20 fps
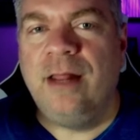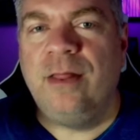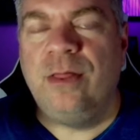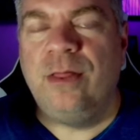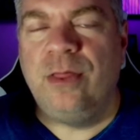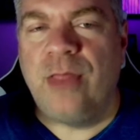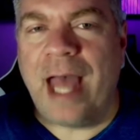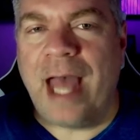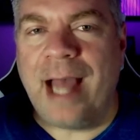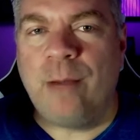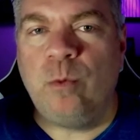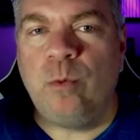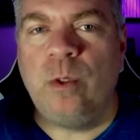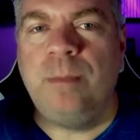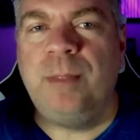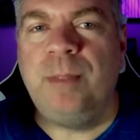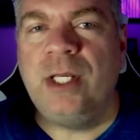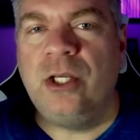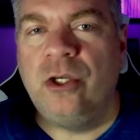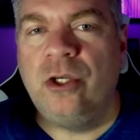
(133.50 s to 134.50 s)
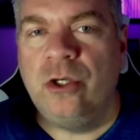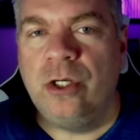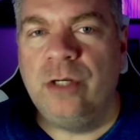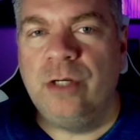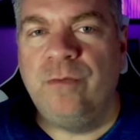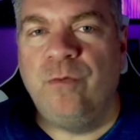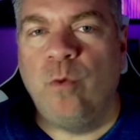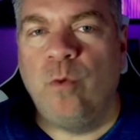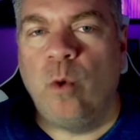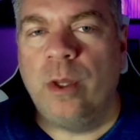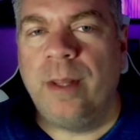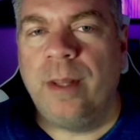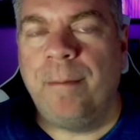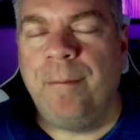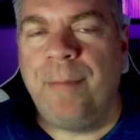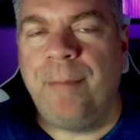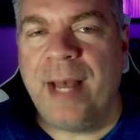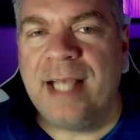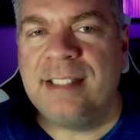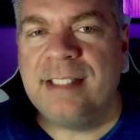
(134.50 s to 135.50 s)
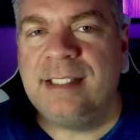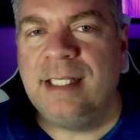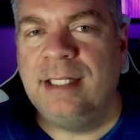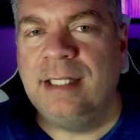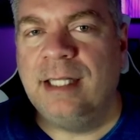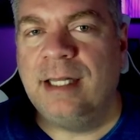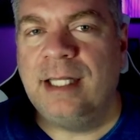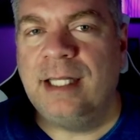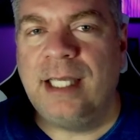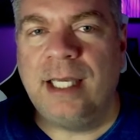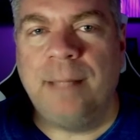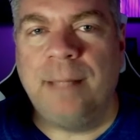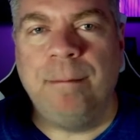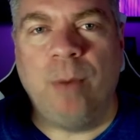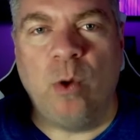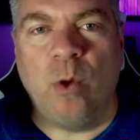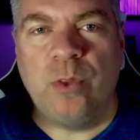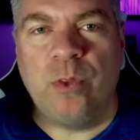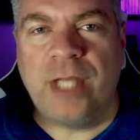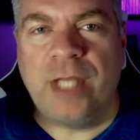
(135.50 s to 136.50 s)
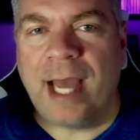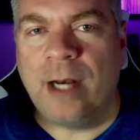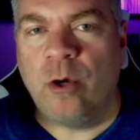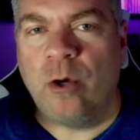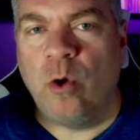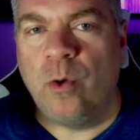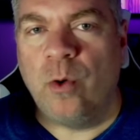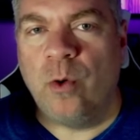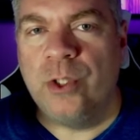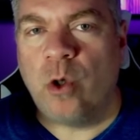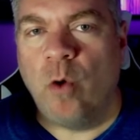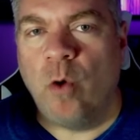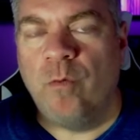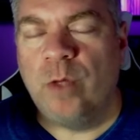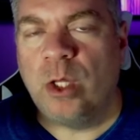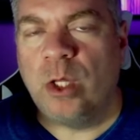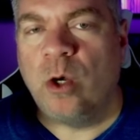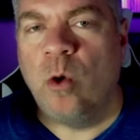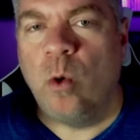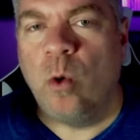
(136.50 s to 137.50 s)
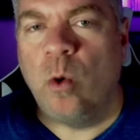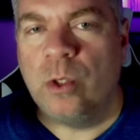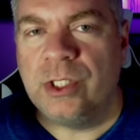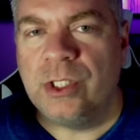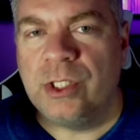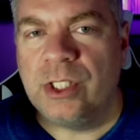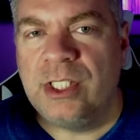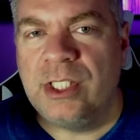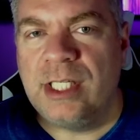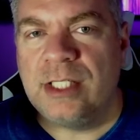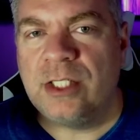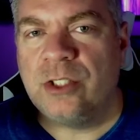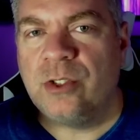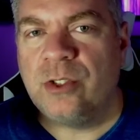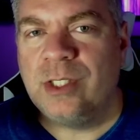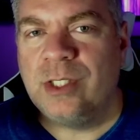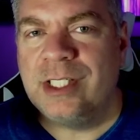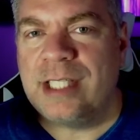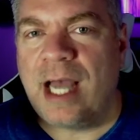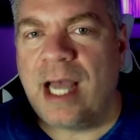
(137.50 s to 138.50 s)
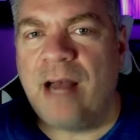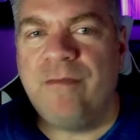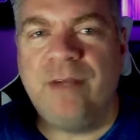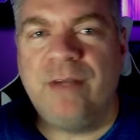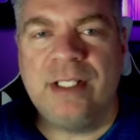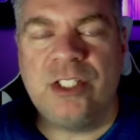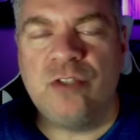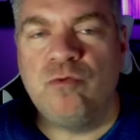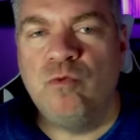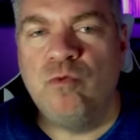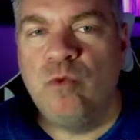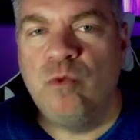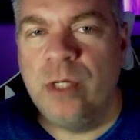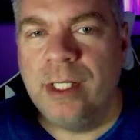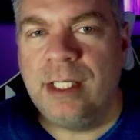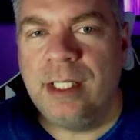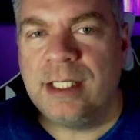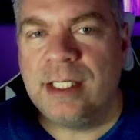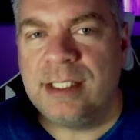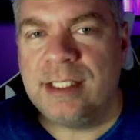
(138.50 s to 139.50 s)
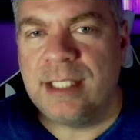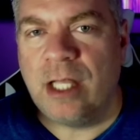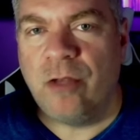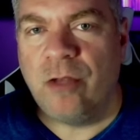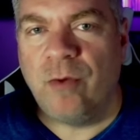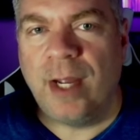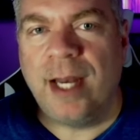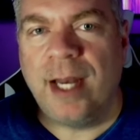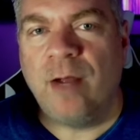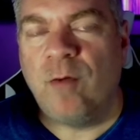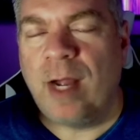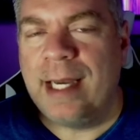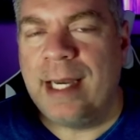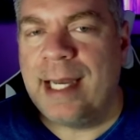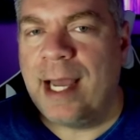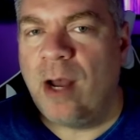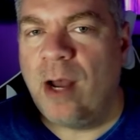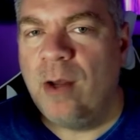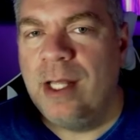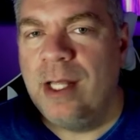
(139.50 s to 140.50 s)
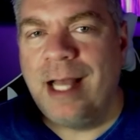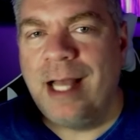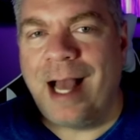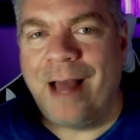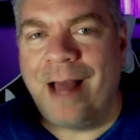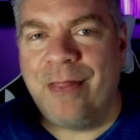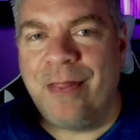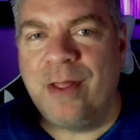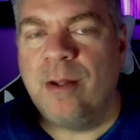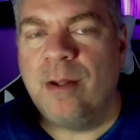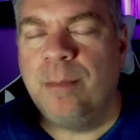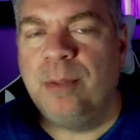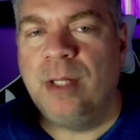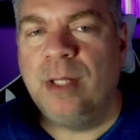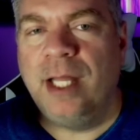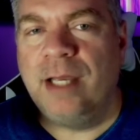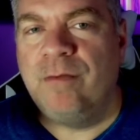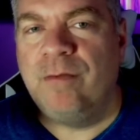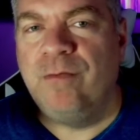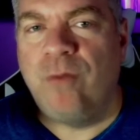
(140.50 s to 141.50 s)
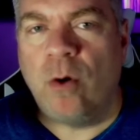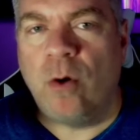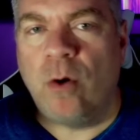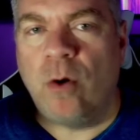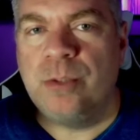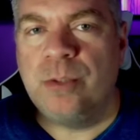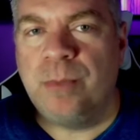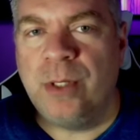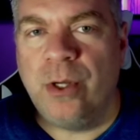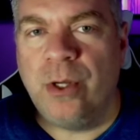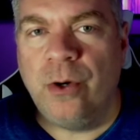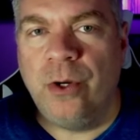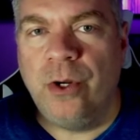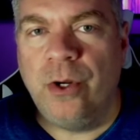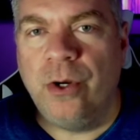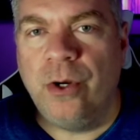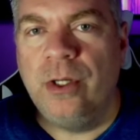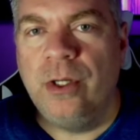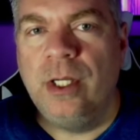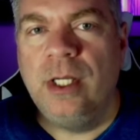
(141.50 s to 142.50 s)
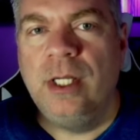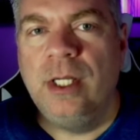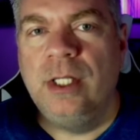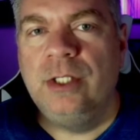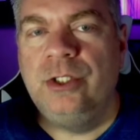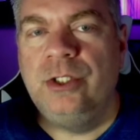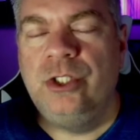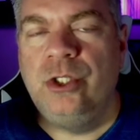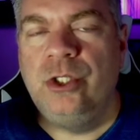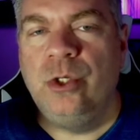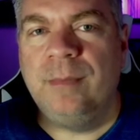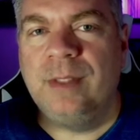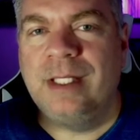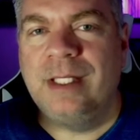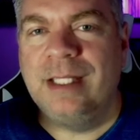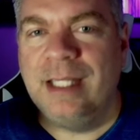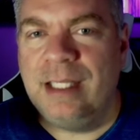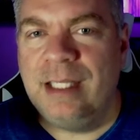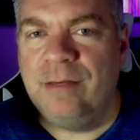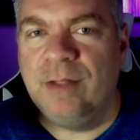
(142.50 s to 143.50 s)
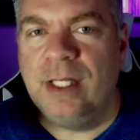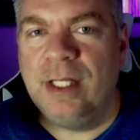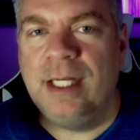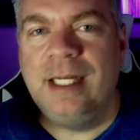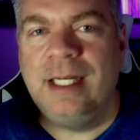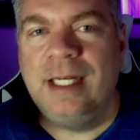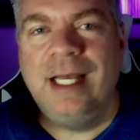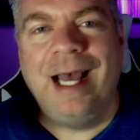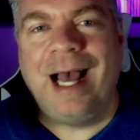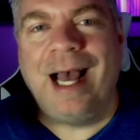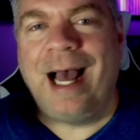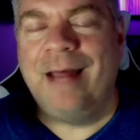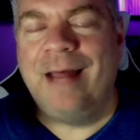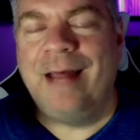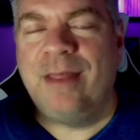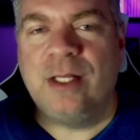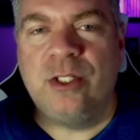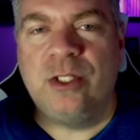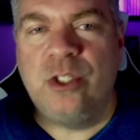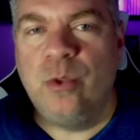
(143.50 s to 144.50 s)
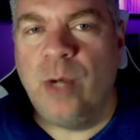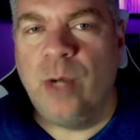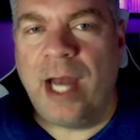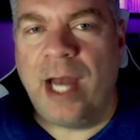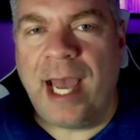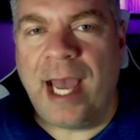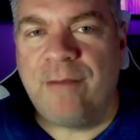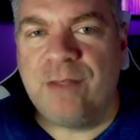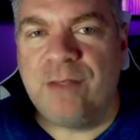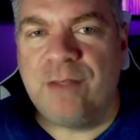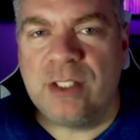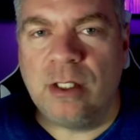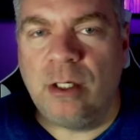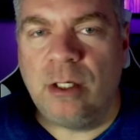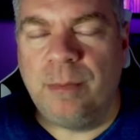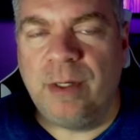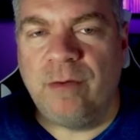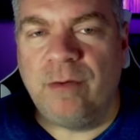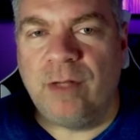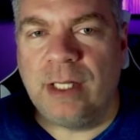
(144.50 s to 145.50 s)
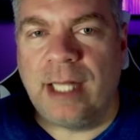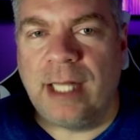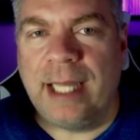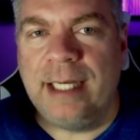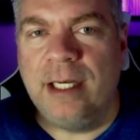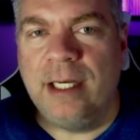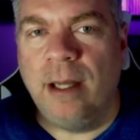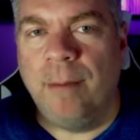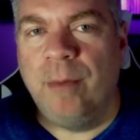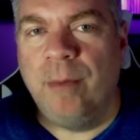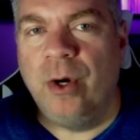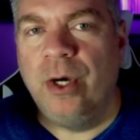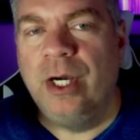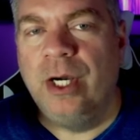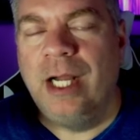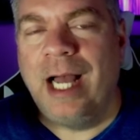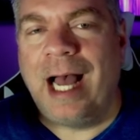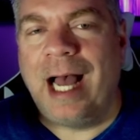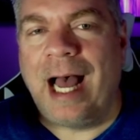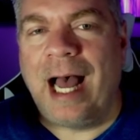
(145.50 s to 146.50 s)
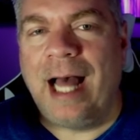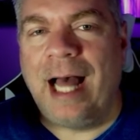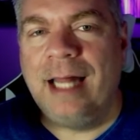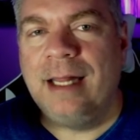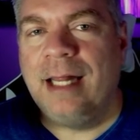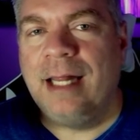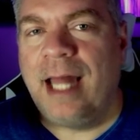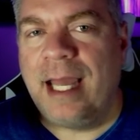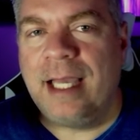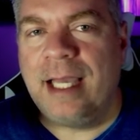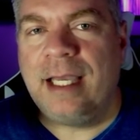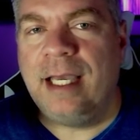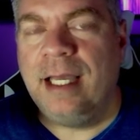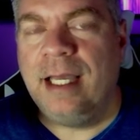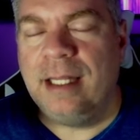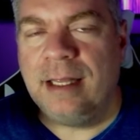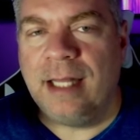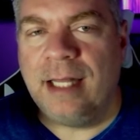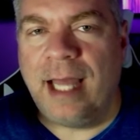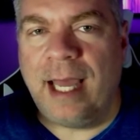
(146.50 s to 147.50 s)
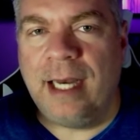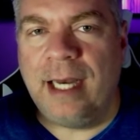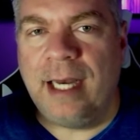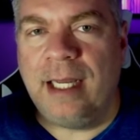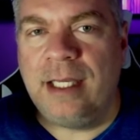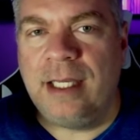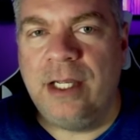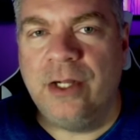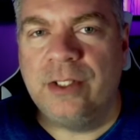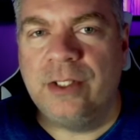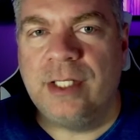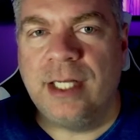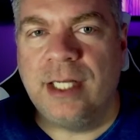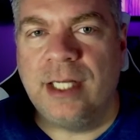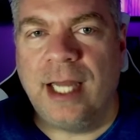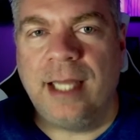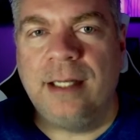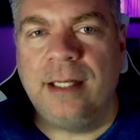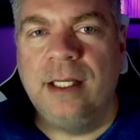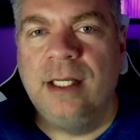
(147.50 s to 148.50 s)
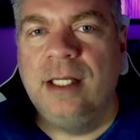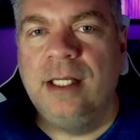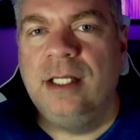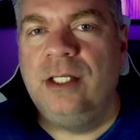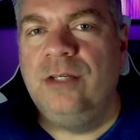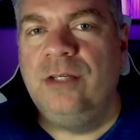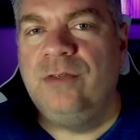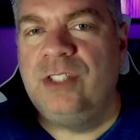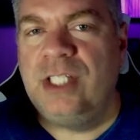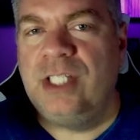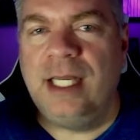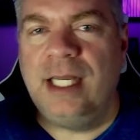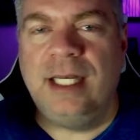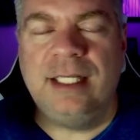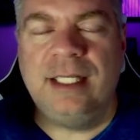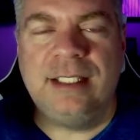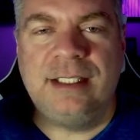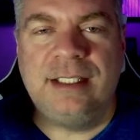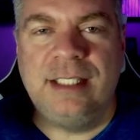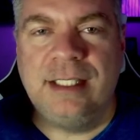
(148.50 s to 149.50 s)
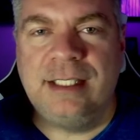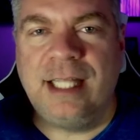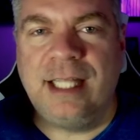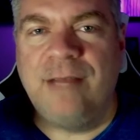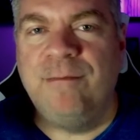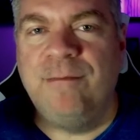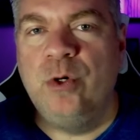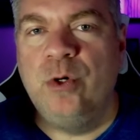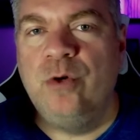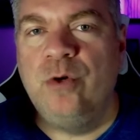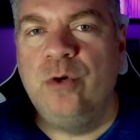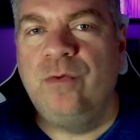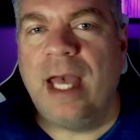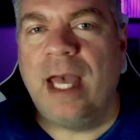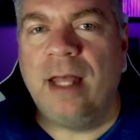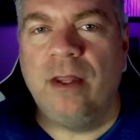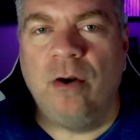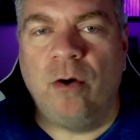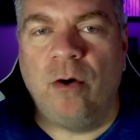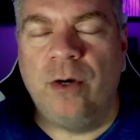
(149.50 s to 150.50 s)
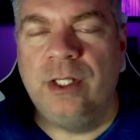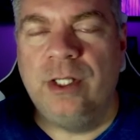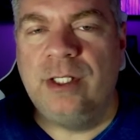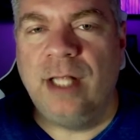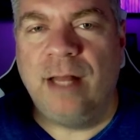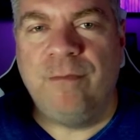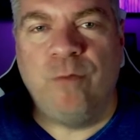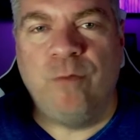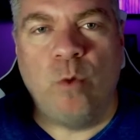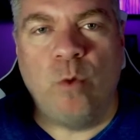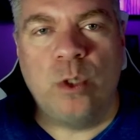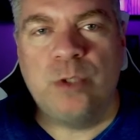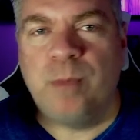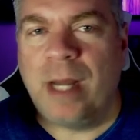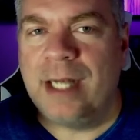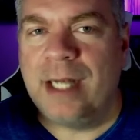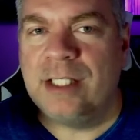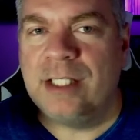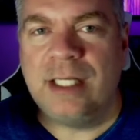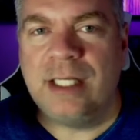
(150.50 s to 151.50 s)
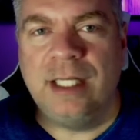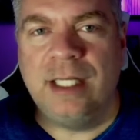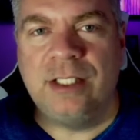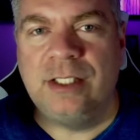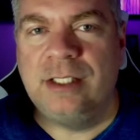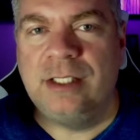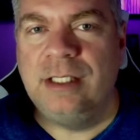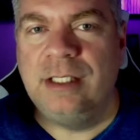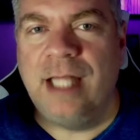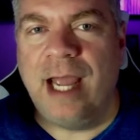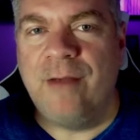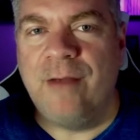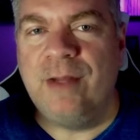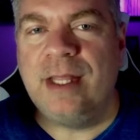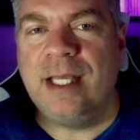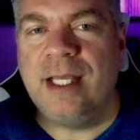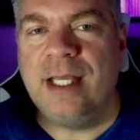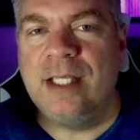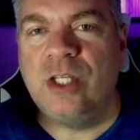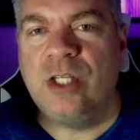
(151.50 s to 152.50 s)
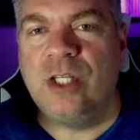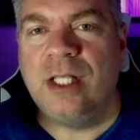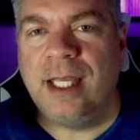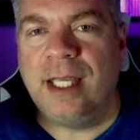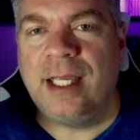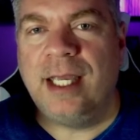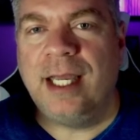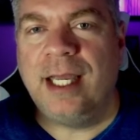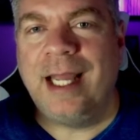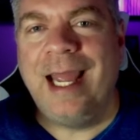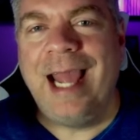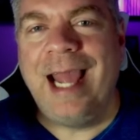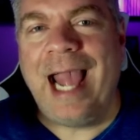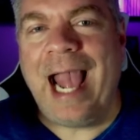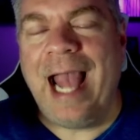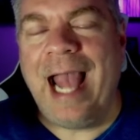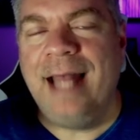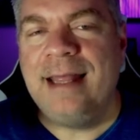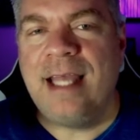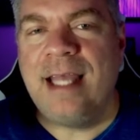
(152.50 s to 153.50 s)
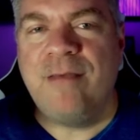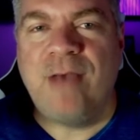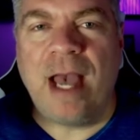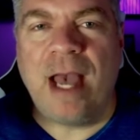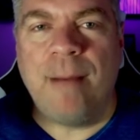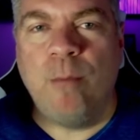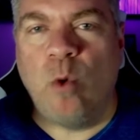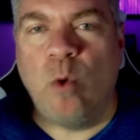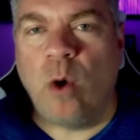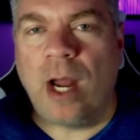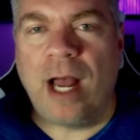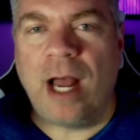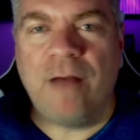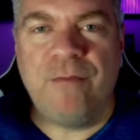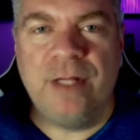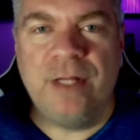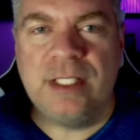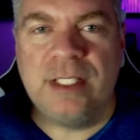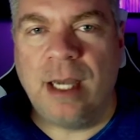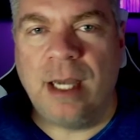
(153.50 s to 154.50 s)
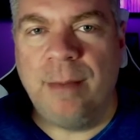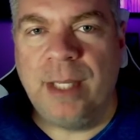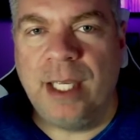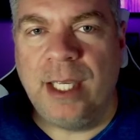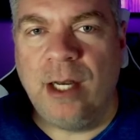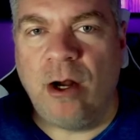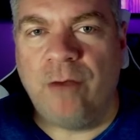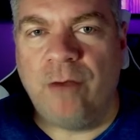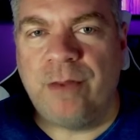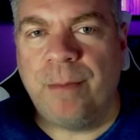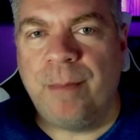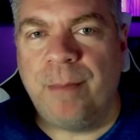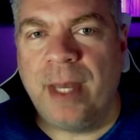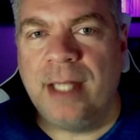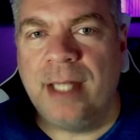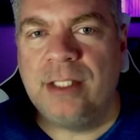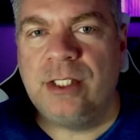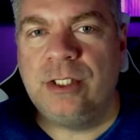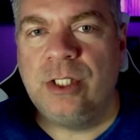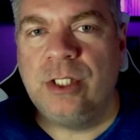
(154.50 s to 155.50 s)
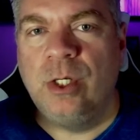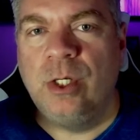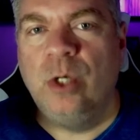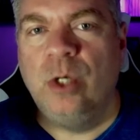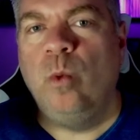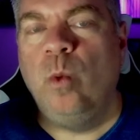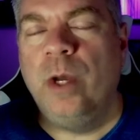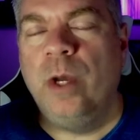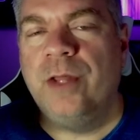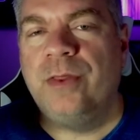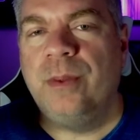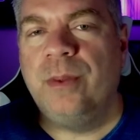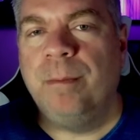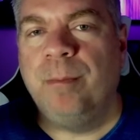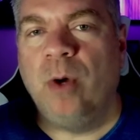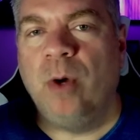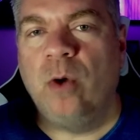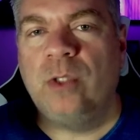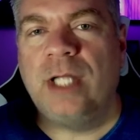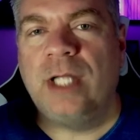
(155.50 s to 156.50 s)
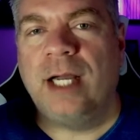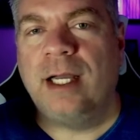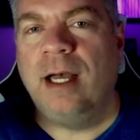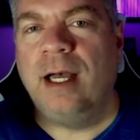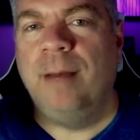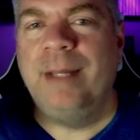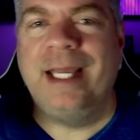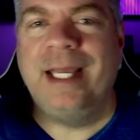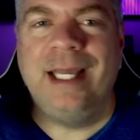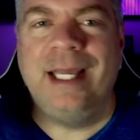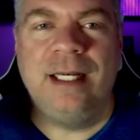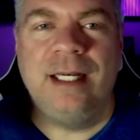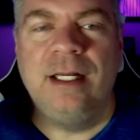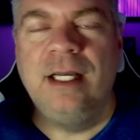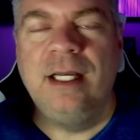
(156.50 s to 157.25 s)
That would be good for the best in the league in both categories over the course of the season. So this offense is really accelerating right now. I think they're playing far superior to Cleveland. I think the 2.5 is a little bit of a light number. I like Atlanta here tonight. You've seen since they've moved Gallinari to that 4 spot, it's everything is clicking, and they've got more offense coming in off the bench with Bogdan coming in